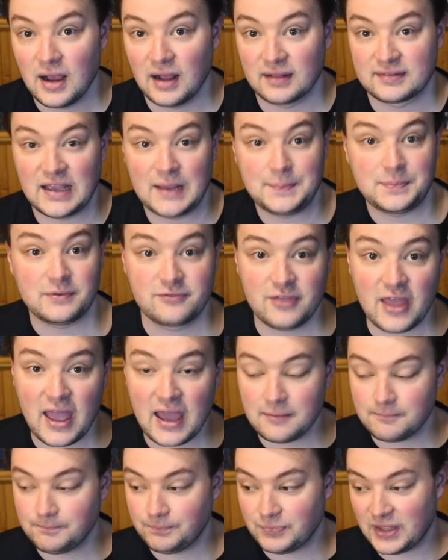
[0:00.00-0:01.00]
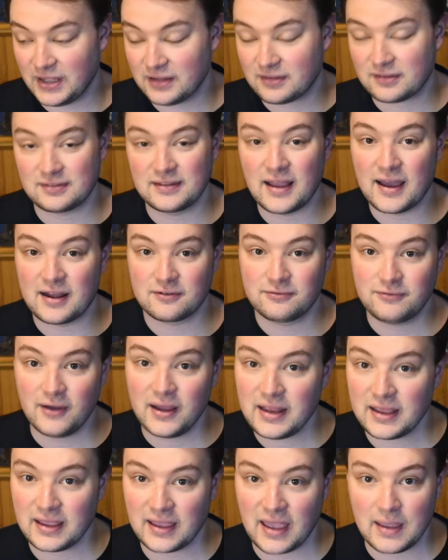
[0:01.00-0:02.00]
On top of that, it's not a
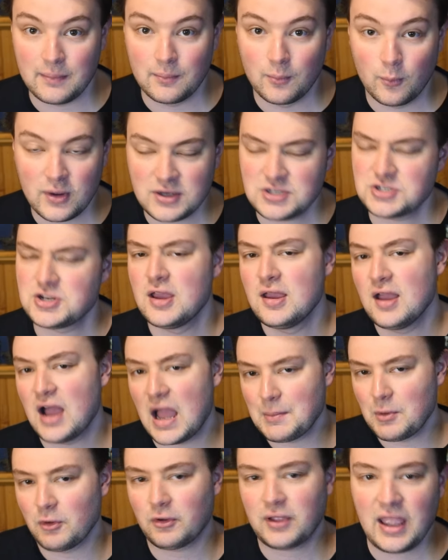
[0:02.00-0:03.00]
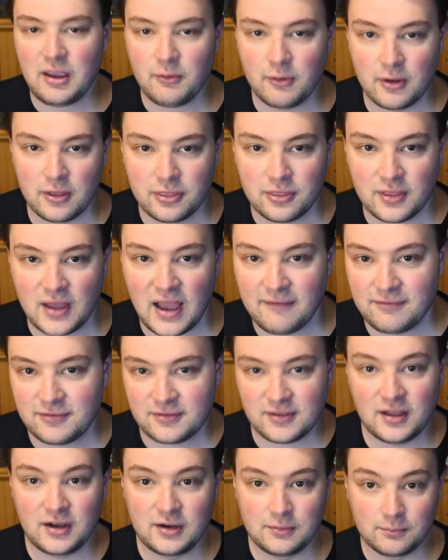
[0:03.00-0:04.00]
fighting game, which I'm okay with. I've
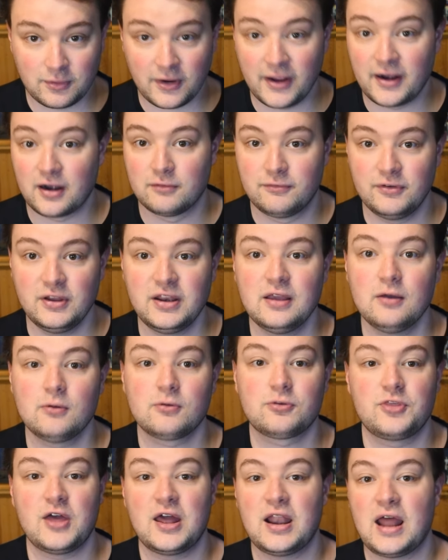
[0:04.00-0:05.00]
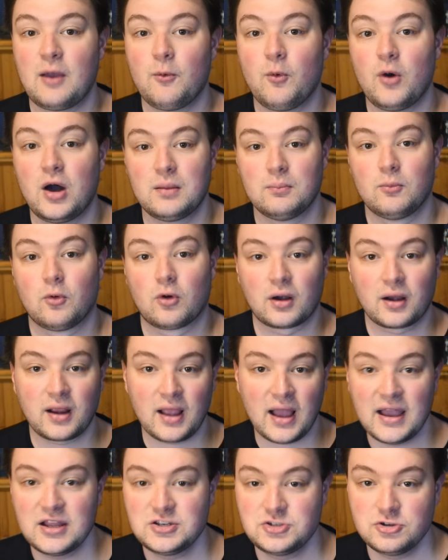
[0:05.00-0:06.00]
said in prior videos that I want more
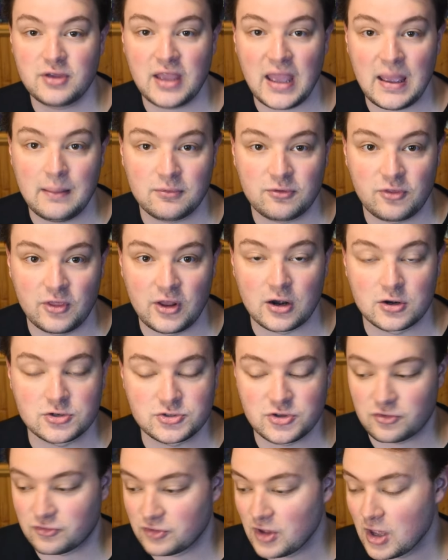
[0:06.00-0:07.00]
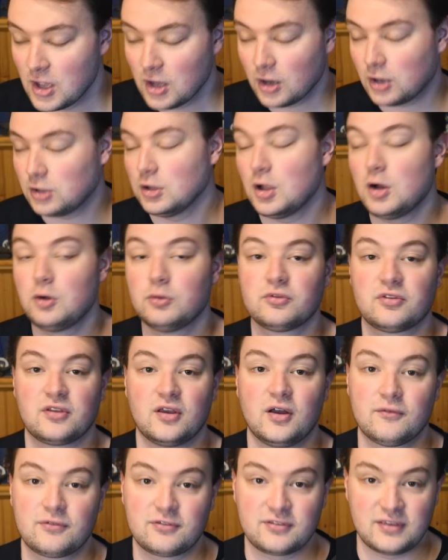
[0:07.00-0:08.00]
kaiju games that aren't just clones
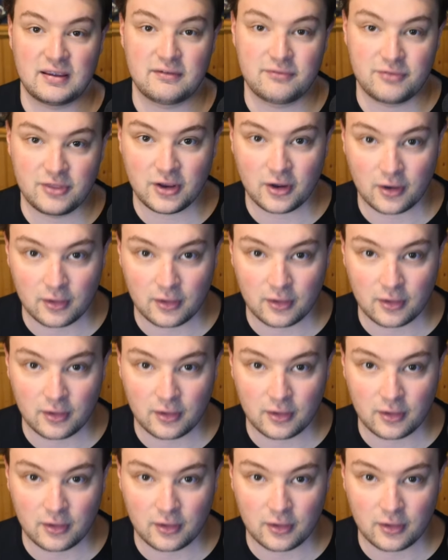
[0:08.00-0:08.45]
of Save the